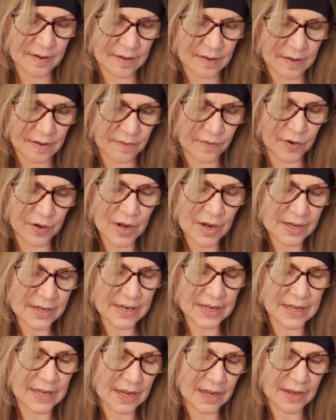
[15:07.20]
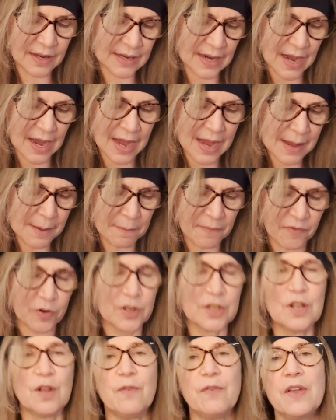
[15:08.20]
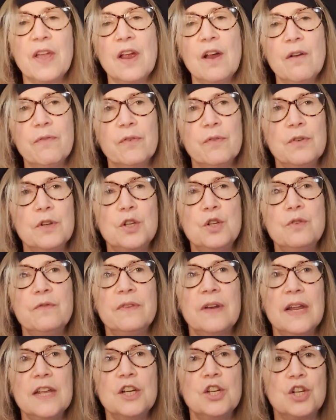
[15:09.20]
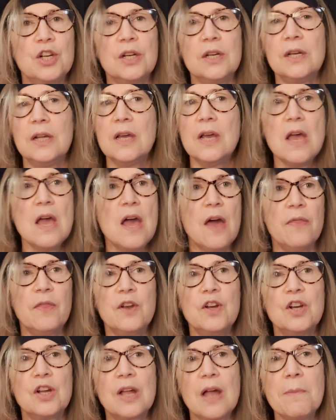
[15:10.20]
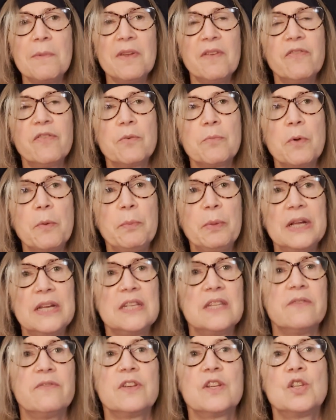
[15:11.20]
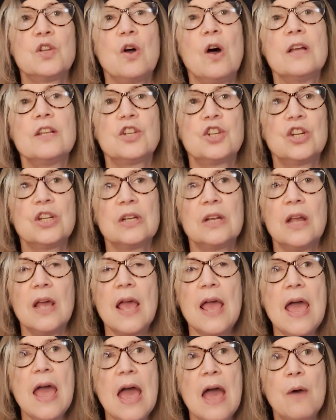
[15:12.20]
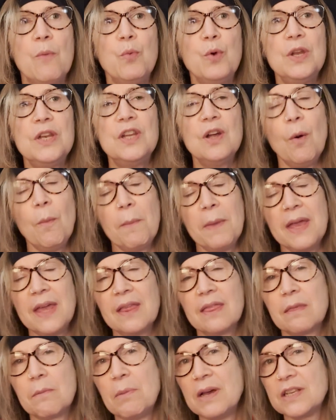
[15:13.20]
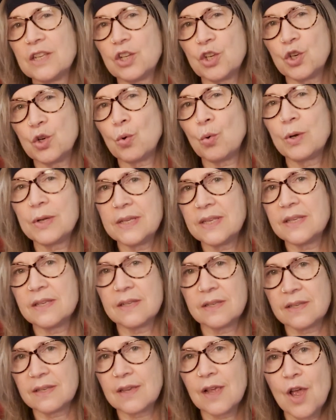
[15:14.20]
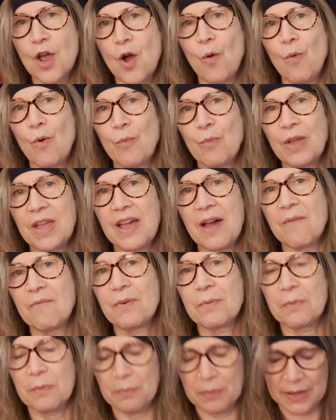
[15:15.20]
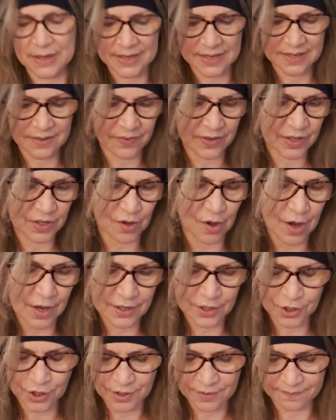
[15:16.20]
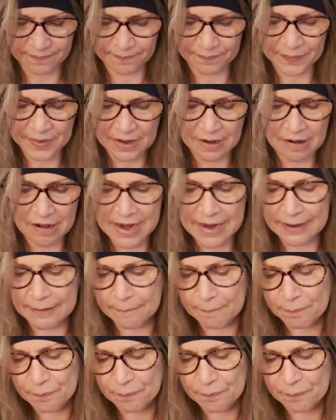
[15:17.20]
If you're not taking time for self-care, for rejuvenation, then you're coming from a place of exhaustion, and we don't make the best choices when we come from a place of exhaustion, all right?